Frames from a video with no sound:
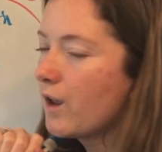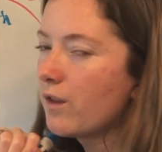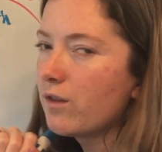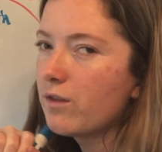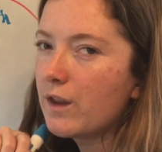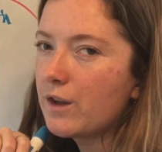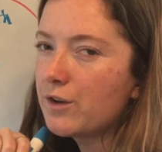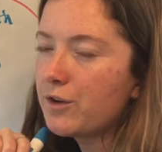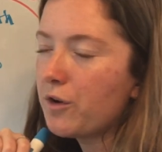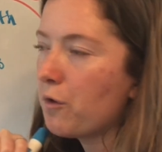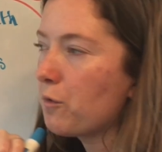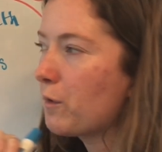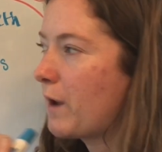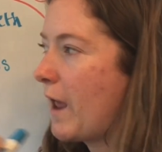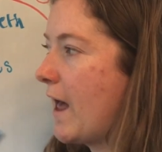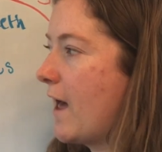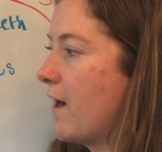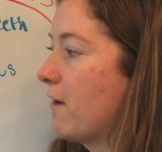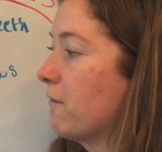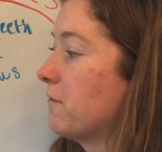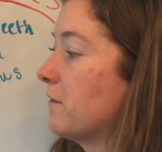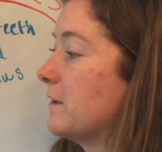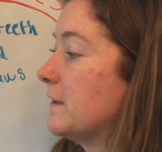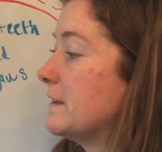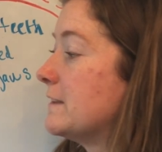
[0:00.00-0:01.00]
They don't
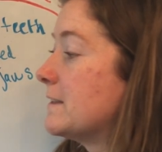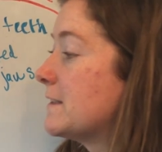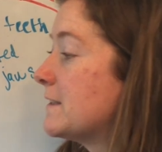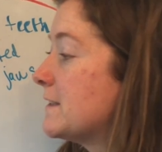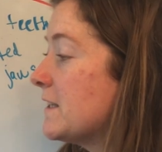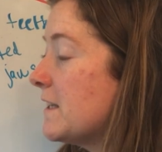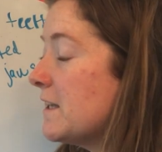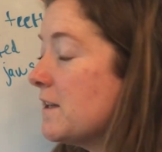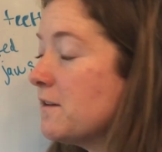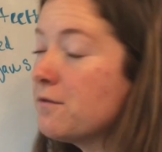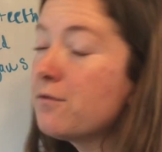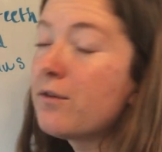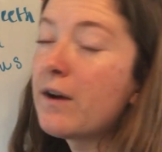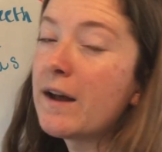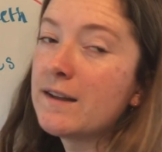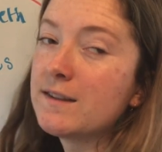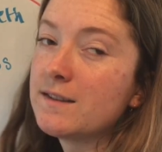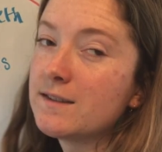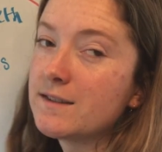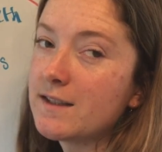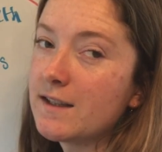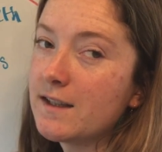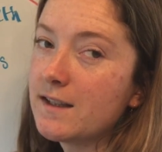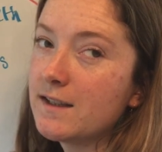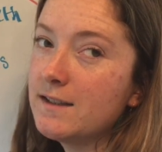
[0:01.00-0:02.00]
have
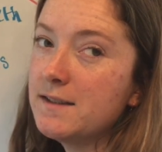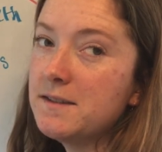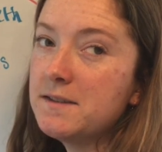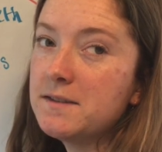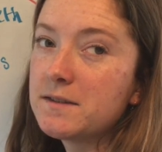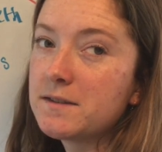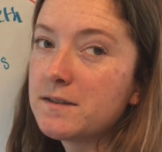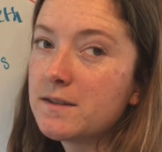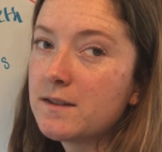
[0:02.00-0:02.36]
defenses